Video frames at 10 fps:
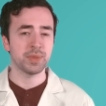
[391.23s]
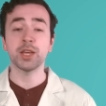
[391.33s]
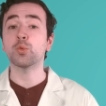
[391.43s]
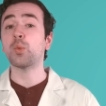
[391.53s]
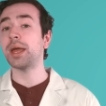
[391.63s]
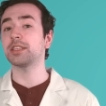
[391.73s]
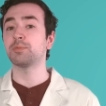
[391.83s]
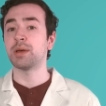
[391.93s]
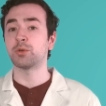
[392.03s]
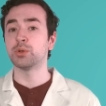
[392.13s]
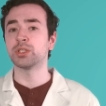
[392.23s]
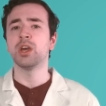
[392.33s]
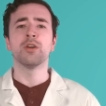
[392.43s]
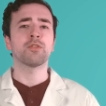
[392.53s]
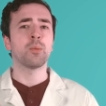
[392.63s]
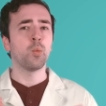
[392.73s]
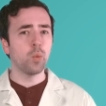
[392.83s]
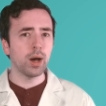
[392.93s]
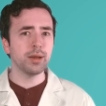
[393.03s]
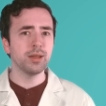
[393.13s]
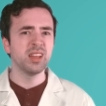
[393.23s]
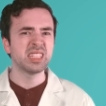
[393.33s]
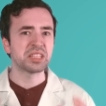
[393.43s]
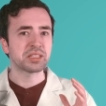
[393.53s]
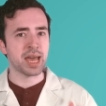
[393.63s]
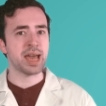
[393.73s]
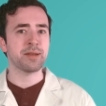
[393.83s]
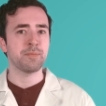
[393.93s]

It ranks minerals from 1 to 10.